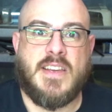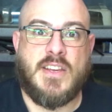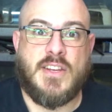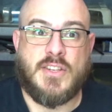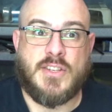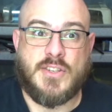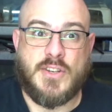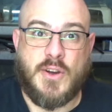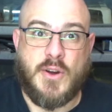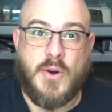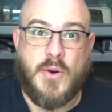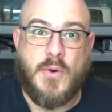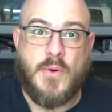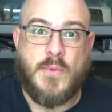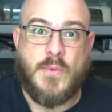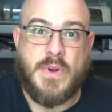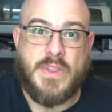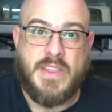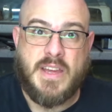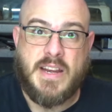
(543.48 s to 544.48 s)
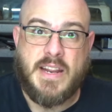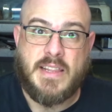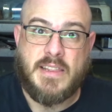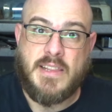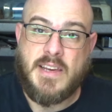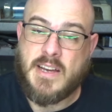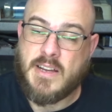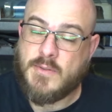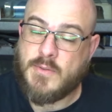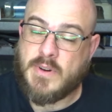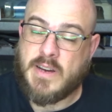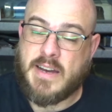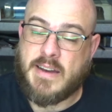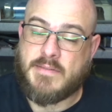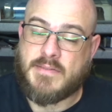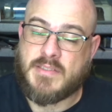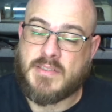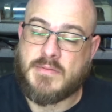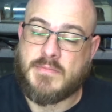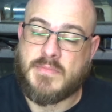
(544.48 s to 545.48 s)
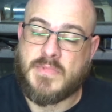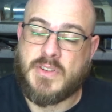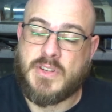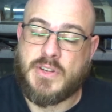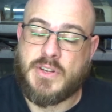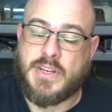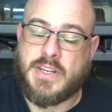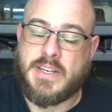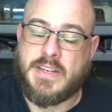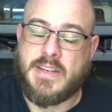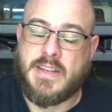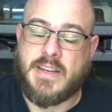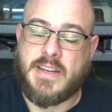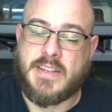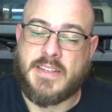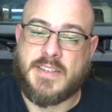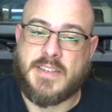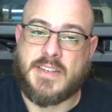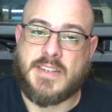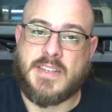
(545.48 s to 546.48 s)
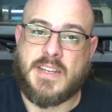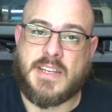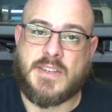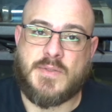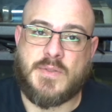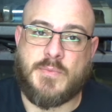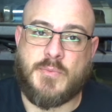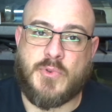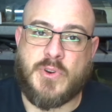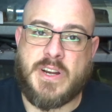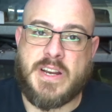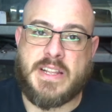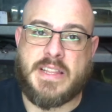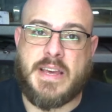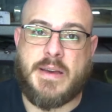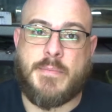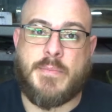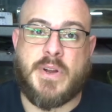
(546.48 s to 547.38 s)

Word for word: So with any luck, we'll have some good uh, success with breeding them,